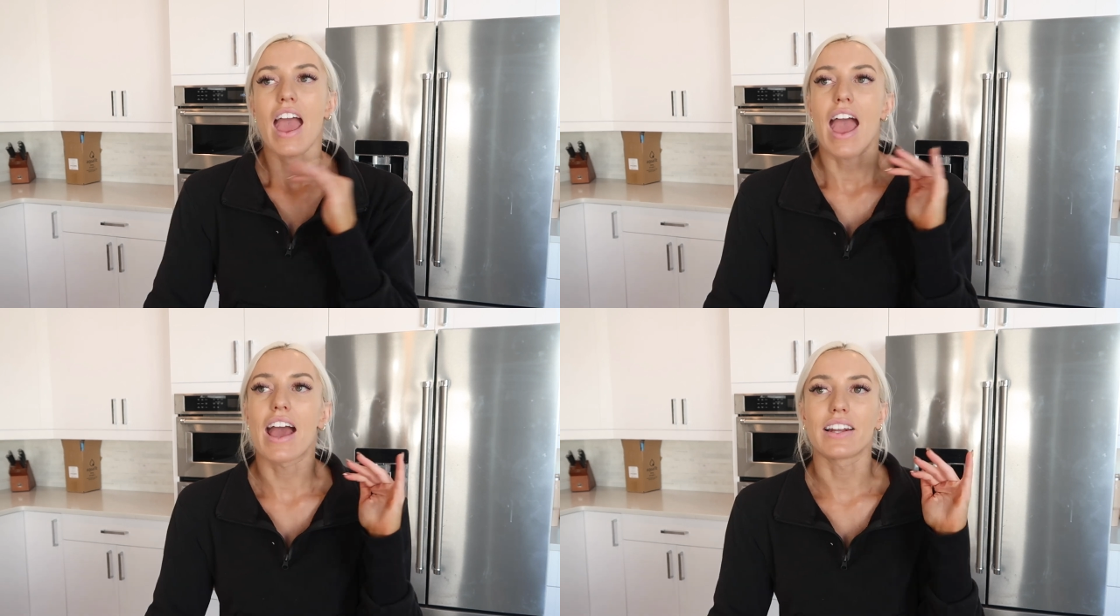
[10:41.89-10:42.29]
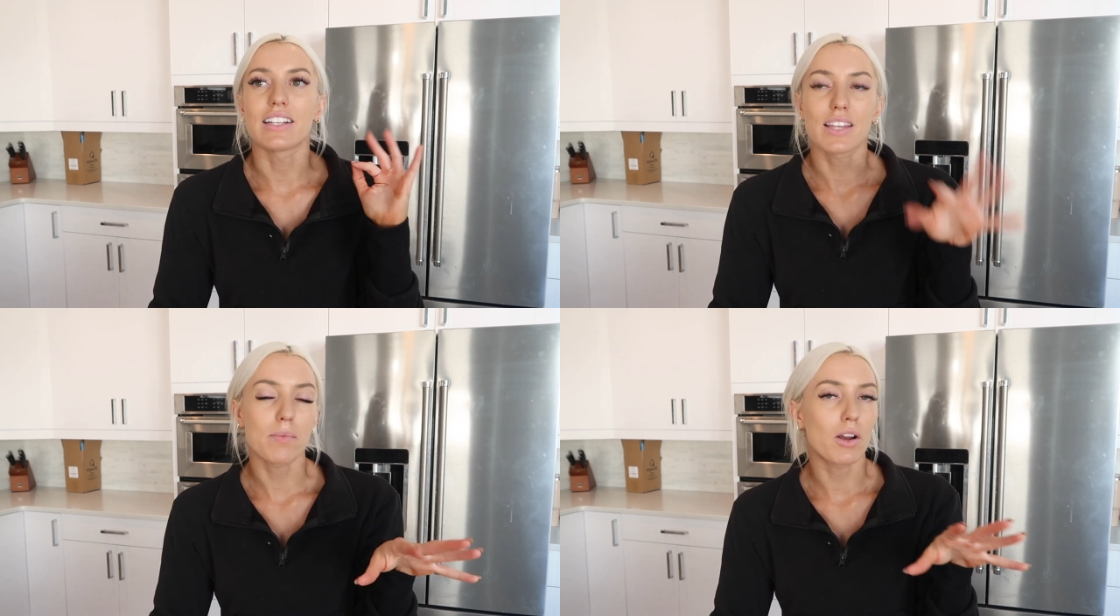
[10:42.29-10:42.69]
And
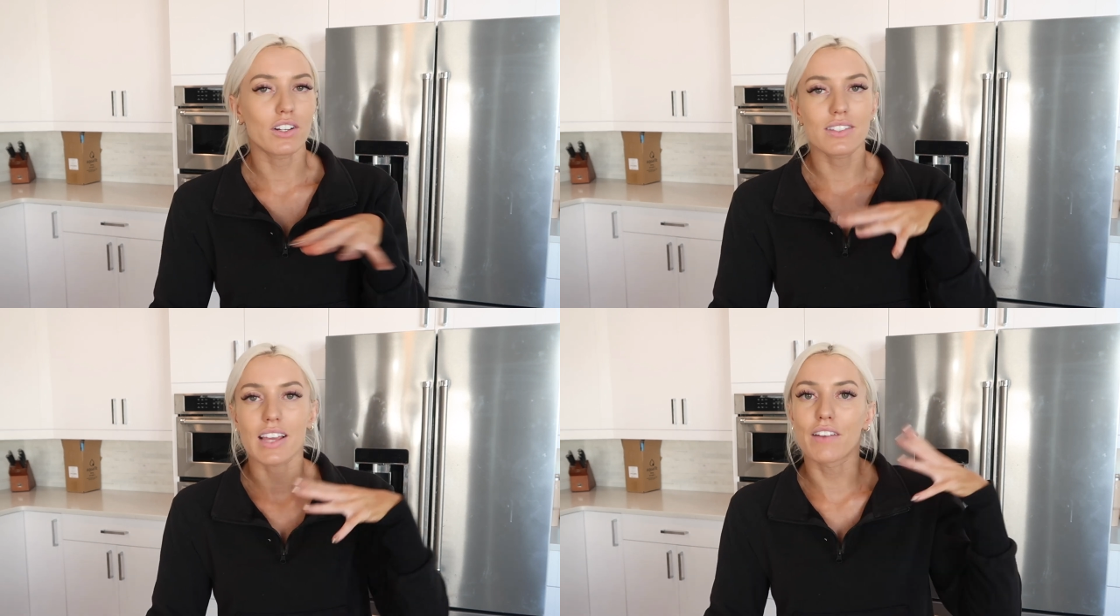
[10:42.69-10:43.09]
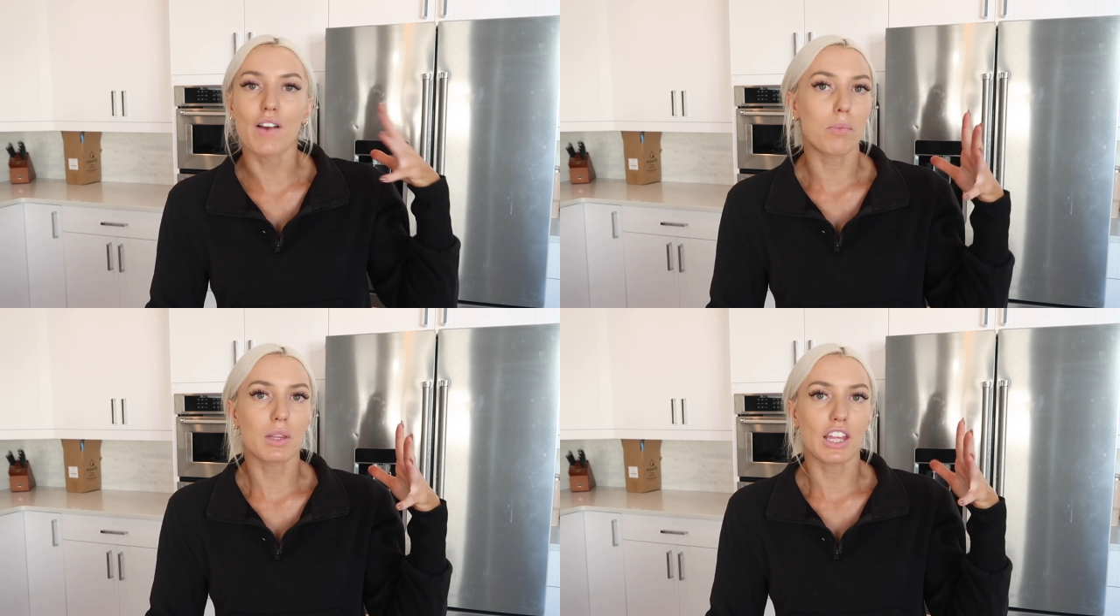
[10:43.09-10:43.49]
St. Martin is kind of
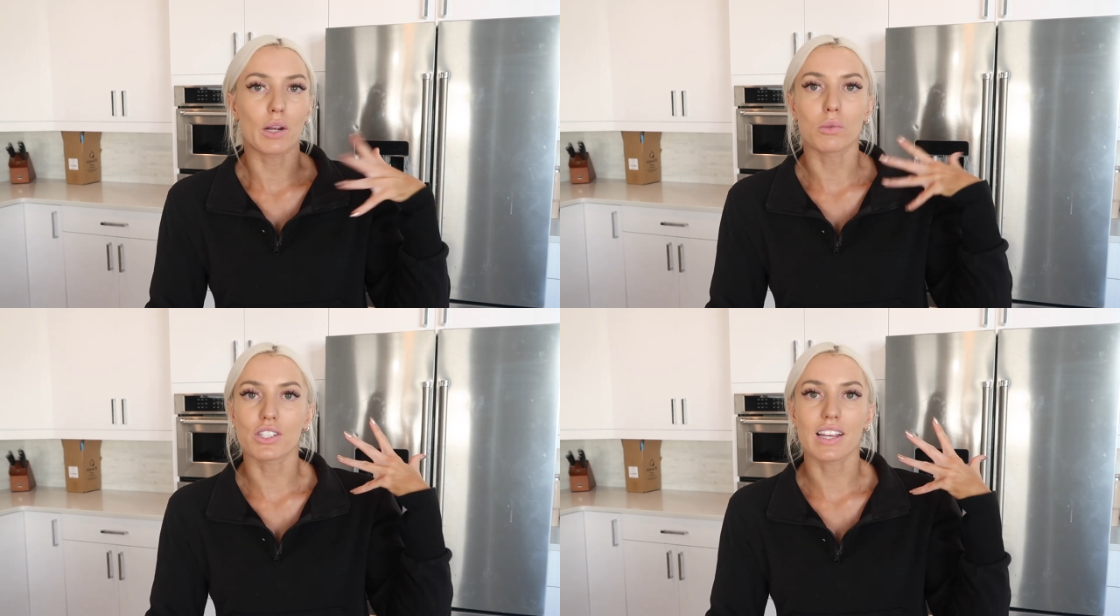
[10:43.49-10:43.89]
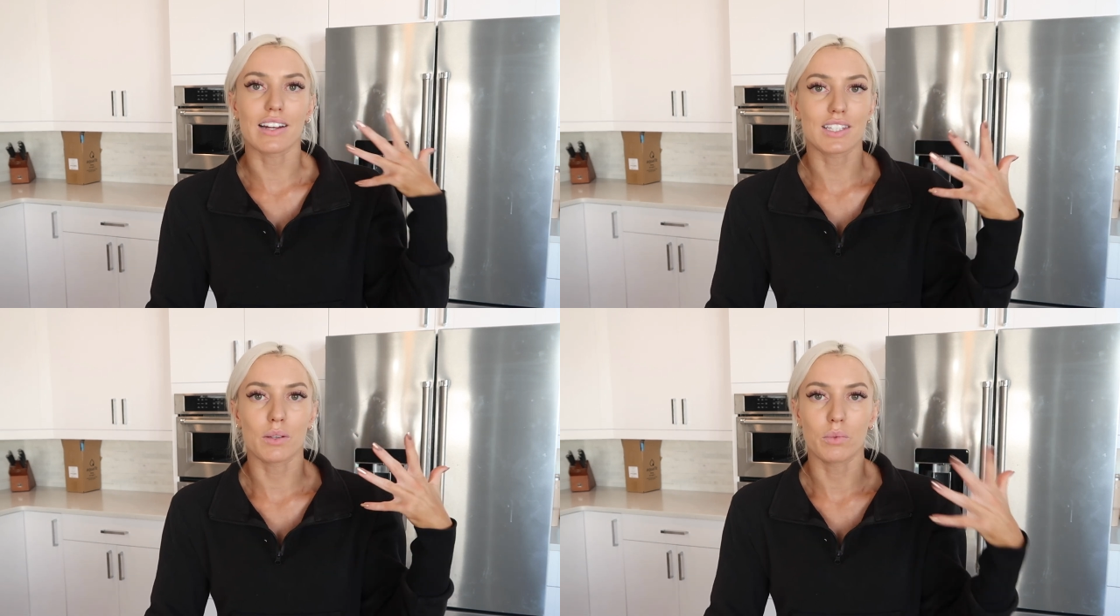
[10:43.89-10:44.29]
up in the air. We'll just kind
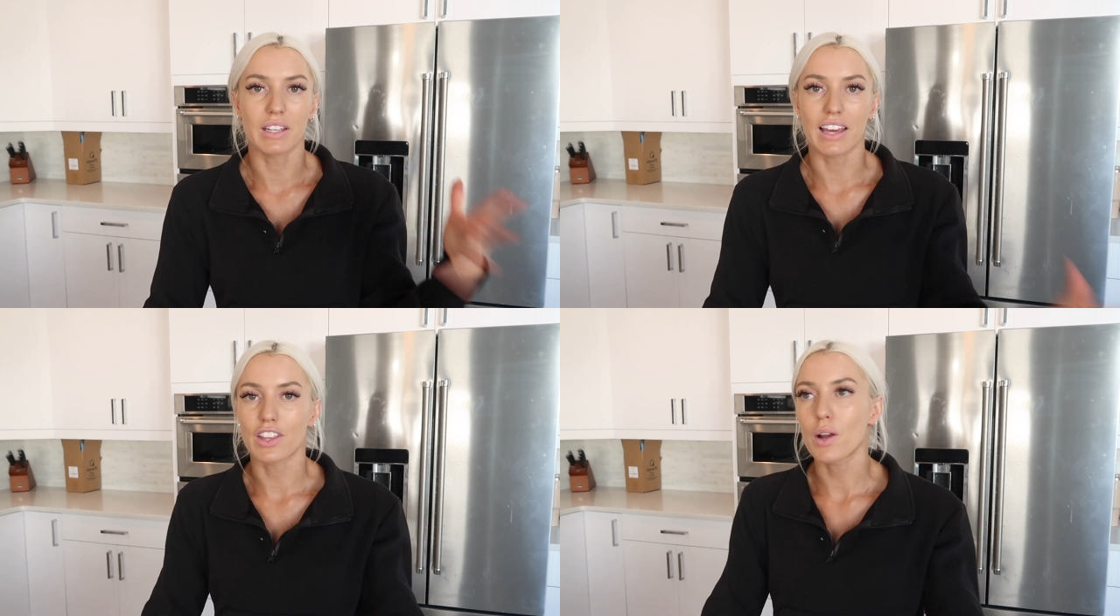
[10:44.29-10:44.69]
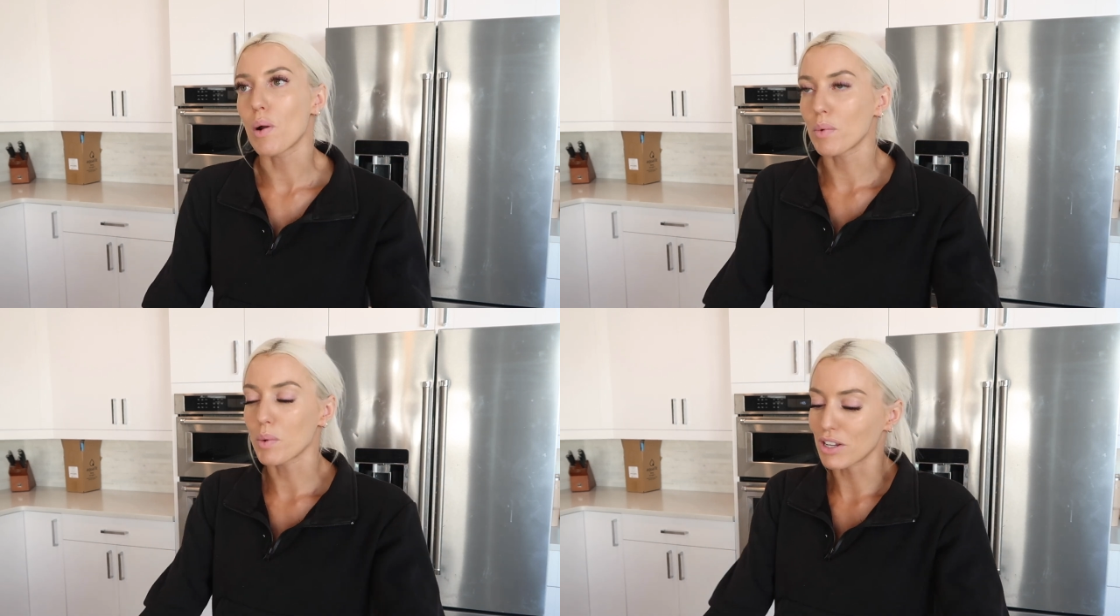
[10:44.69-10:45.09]
of see when we get there
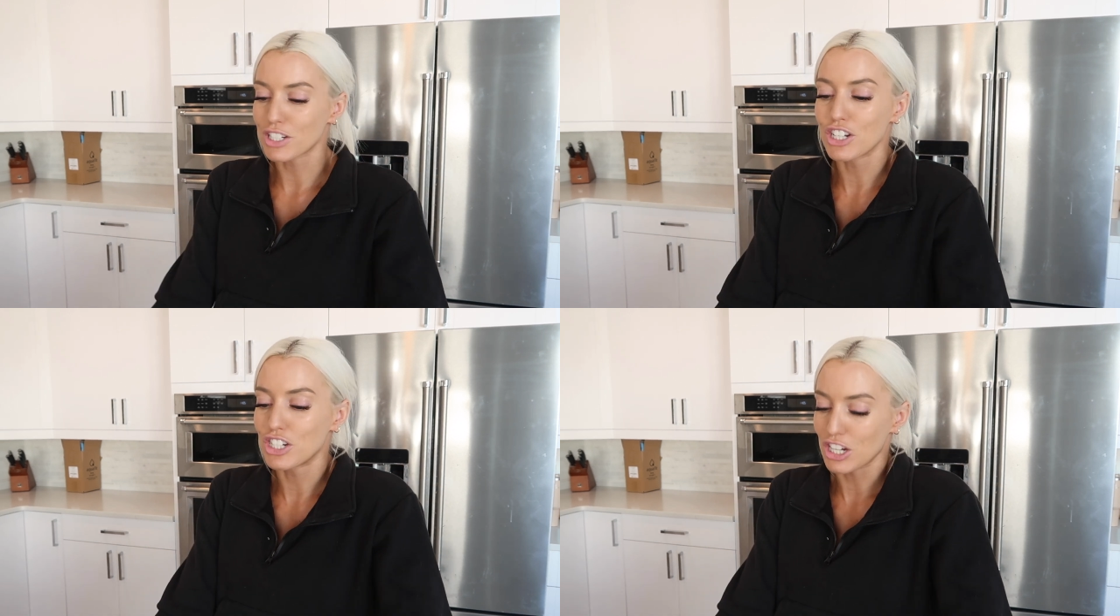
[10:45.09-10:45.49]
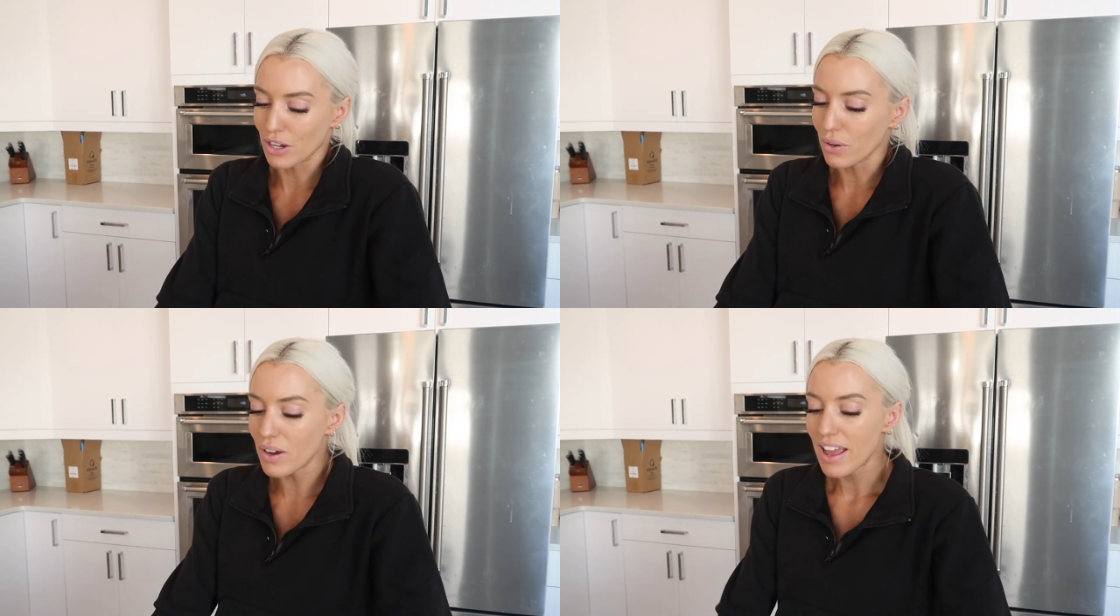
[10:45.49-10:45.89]
what we want to
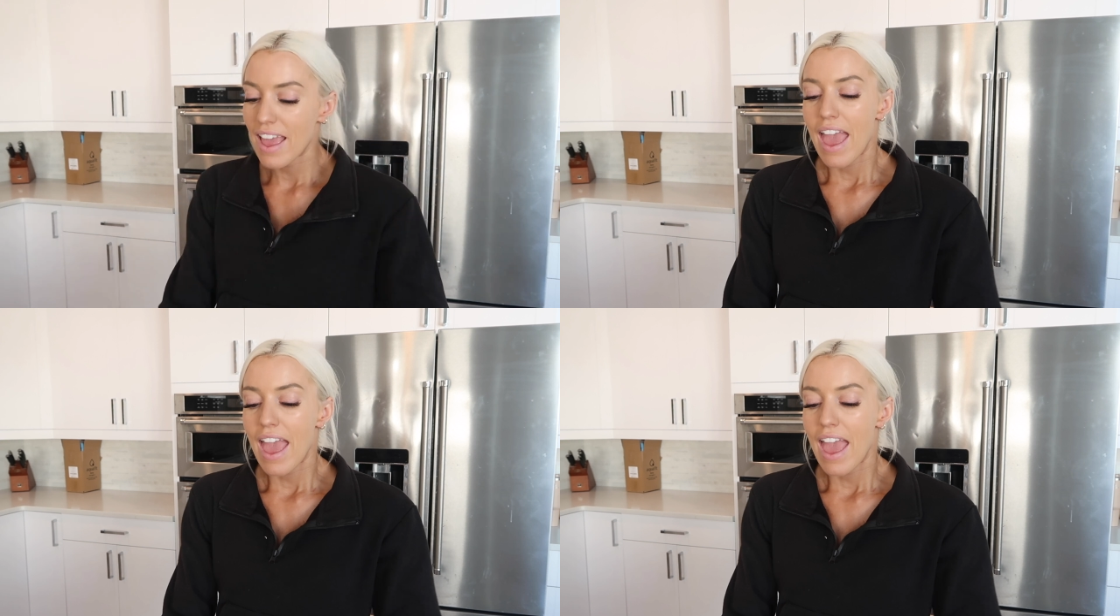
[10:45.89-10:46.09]
do.